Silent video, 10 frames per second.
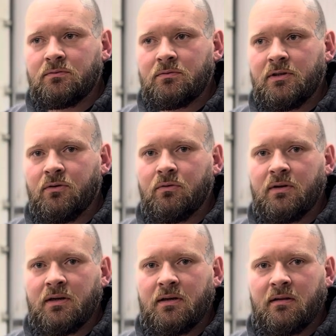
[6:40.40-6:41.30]
you know,
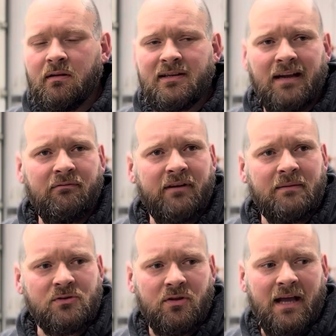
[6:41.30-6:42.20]
the time
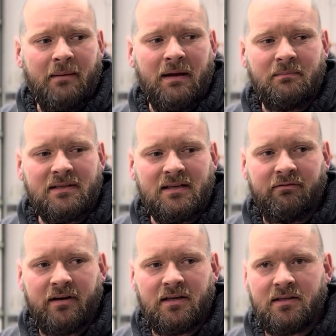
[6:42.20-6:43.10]
frames on that might be
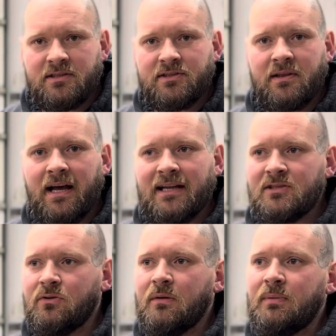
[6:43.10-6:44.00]
different. That's
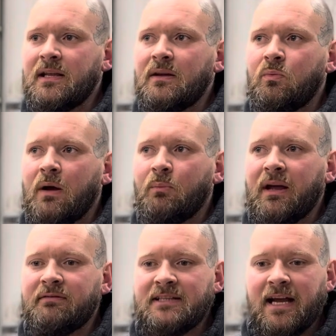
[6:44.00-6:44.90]
going to be when we
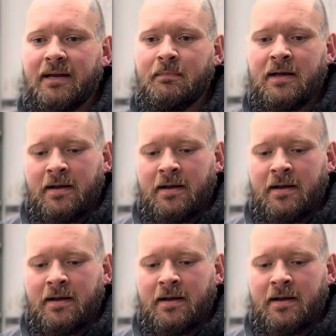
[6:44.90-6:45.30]
have time.